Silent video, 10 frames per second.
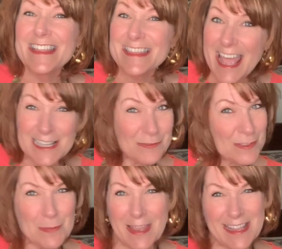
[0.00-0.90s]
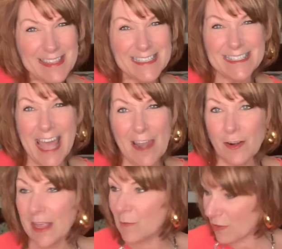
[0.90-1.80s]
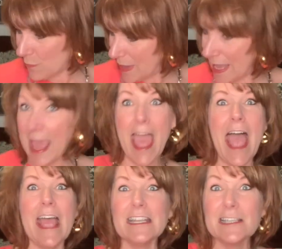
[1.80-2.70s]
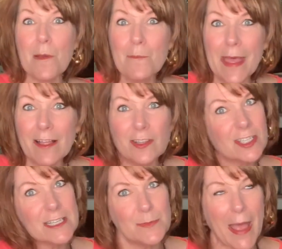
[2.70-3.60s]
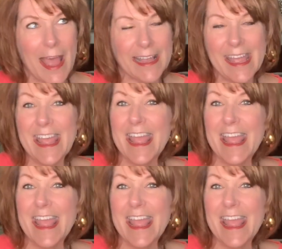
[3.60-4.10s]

Thanks for spending this Saturday with me and Belle, she's back.